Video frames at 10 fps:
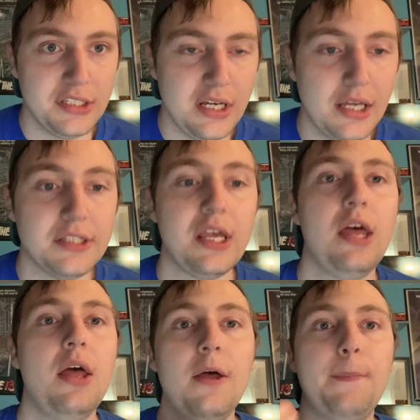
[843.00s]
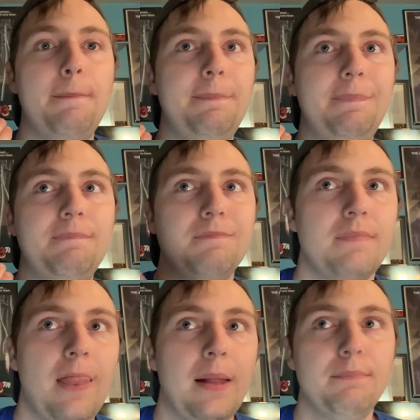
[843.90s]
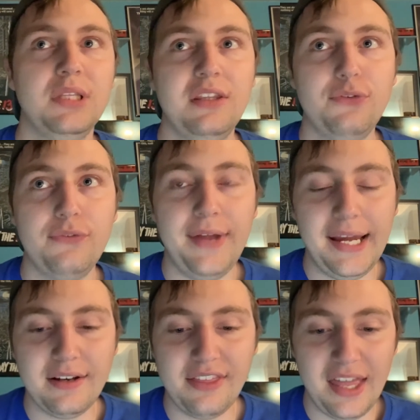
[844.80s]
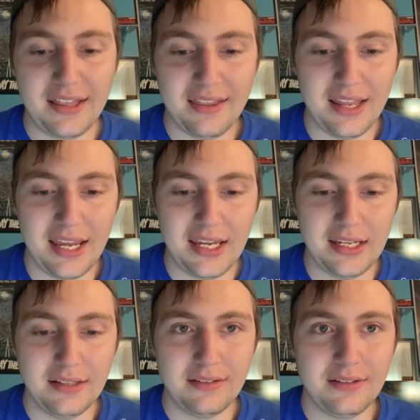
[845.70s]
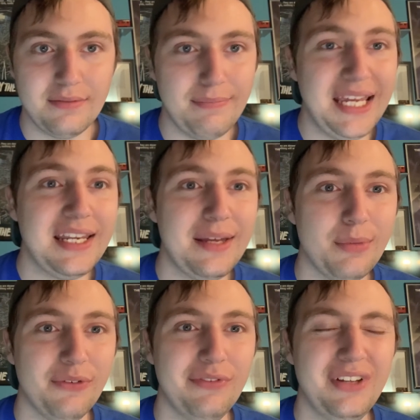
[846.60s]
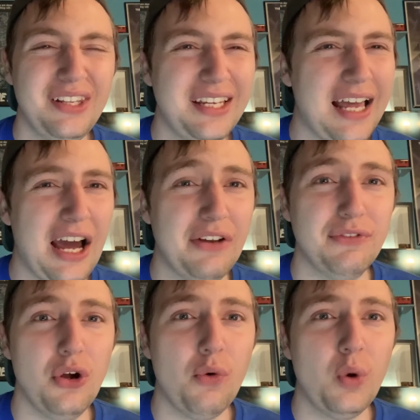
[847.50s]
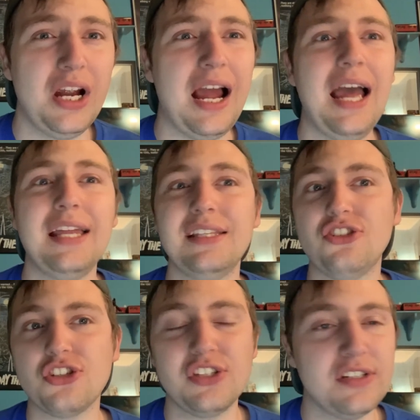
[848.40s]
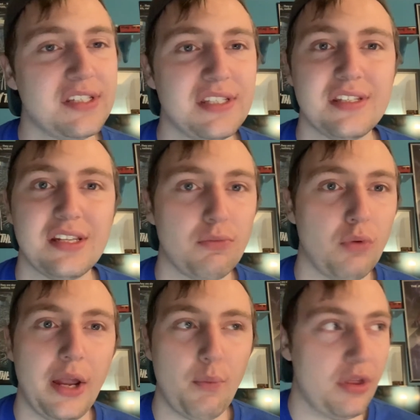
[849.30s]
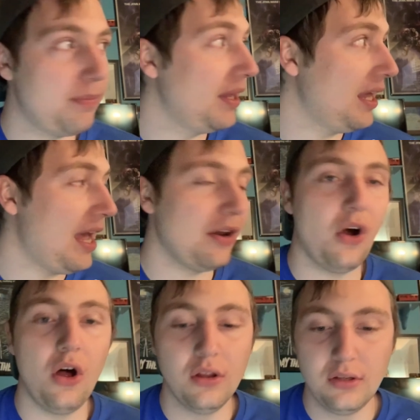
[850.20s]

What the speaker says: does. But the fact that they made him a villain out of nowhere, I just doesn't sit right with me at all.